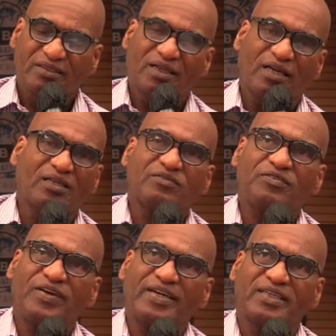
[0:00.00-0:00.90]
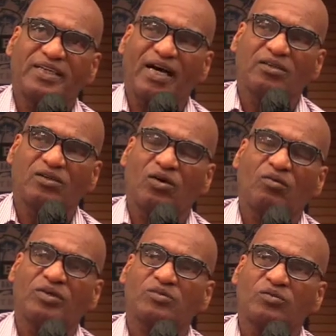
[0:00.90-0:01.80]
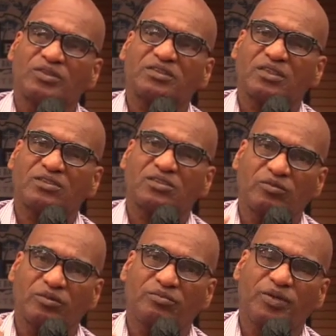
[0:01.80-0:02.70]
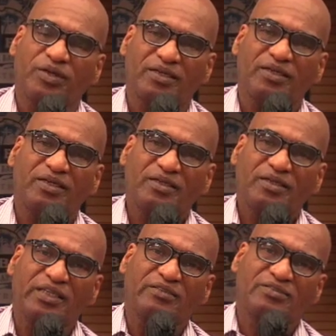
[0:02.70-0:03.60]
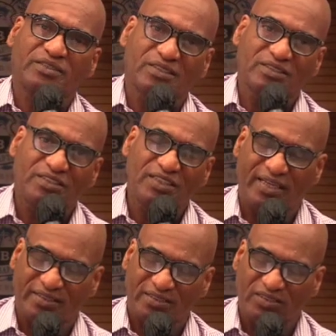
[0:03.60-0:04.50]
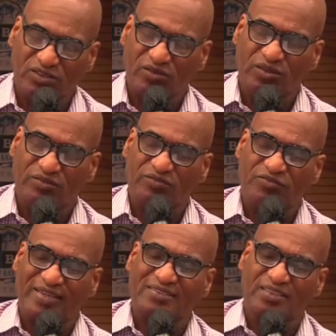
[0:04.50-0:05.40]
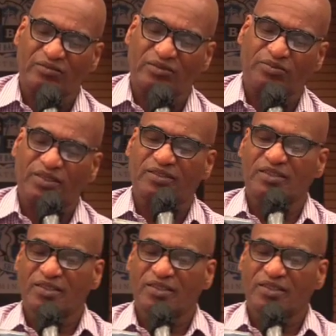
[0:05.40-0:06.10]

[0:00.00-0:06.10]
I love the fact that God always wants us to repent. He gives us a chance to confess and repent.